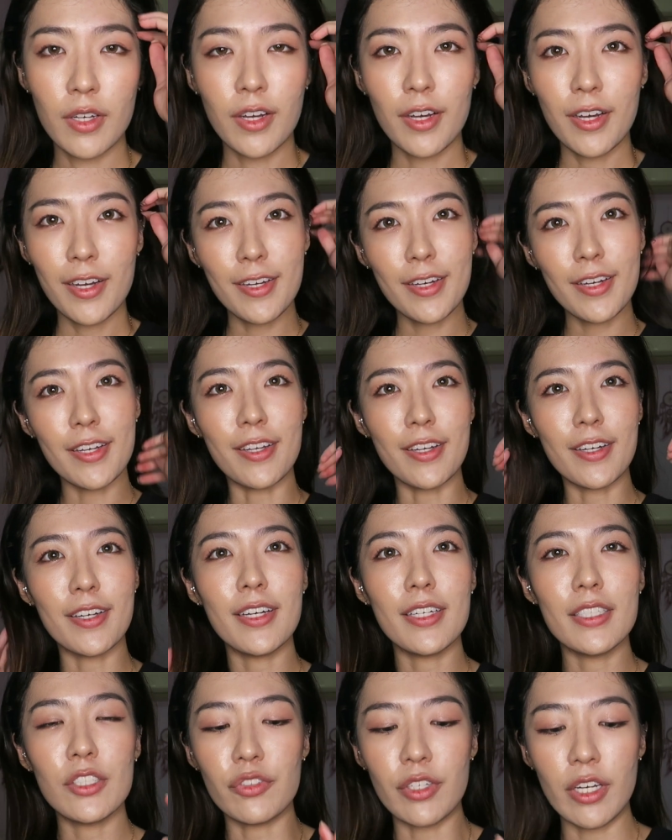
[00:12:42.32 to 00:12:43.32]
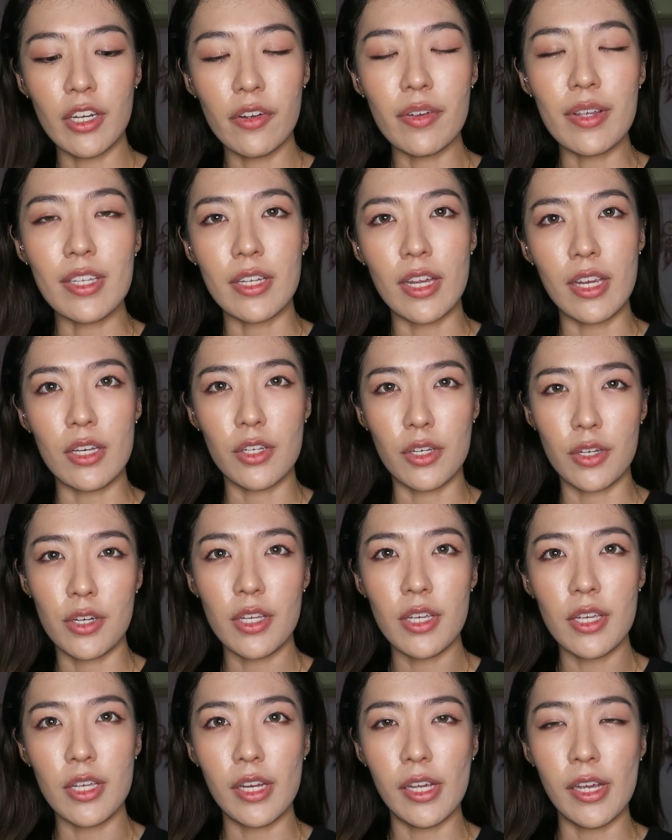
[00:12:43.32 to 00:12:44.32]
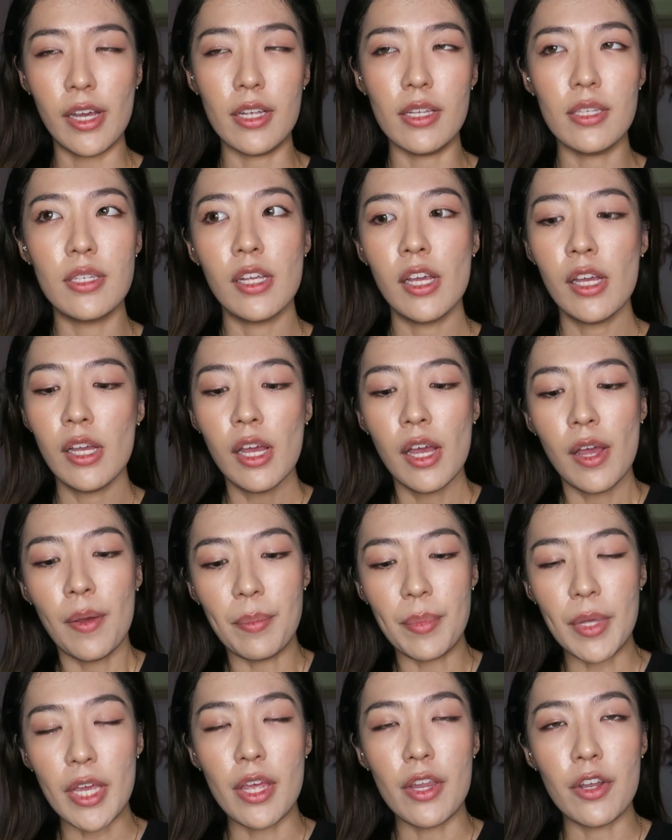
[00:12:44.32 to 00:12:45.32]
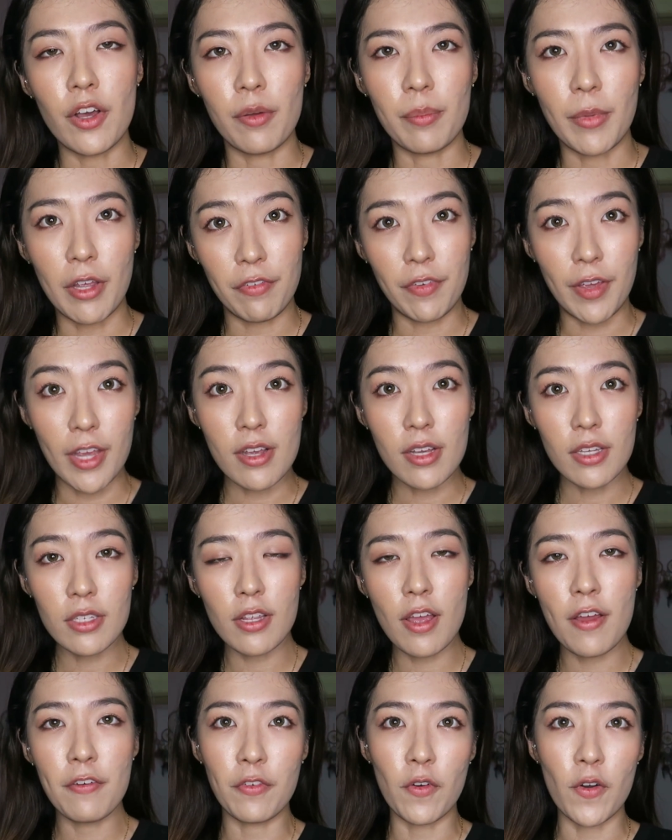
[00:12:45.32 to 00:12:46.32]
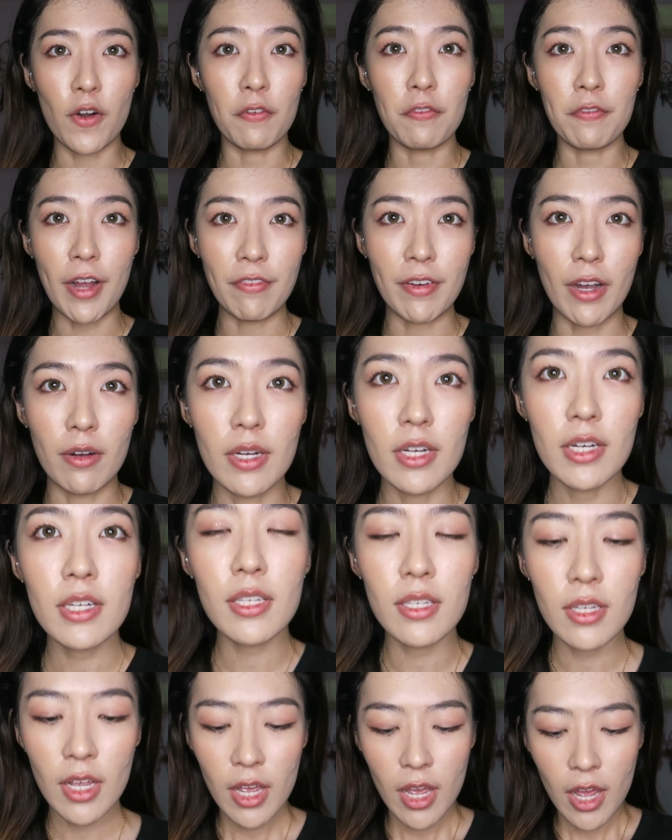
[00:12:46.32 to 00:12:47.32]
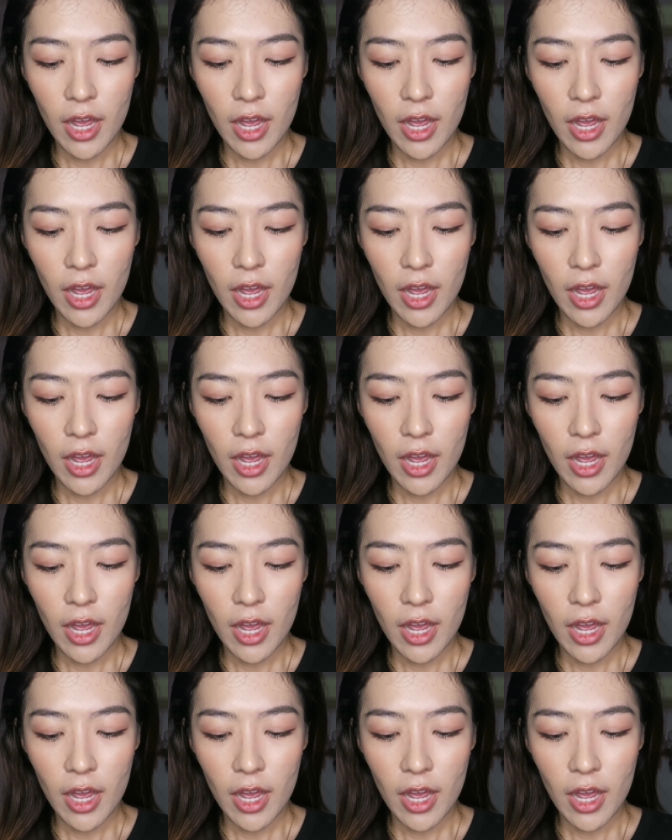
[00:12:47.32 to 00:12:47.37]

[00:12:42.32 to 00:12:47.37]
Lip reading: Hi guys, right now it's 8:30. It has been on my face for 5 hours,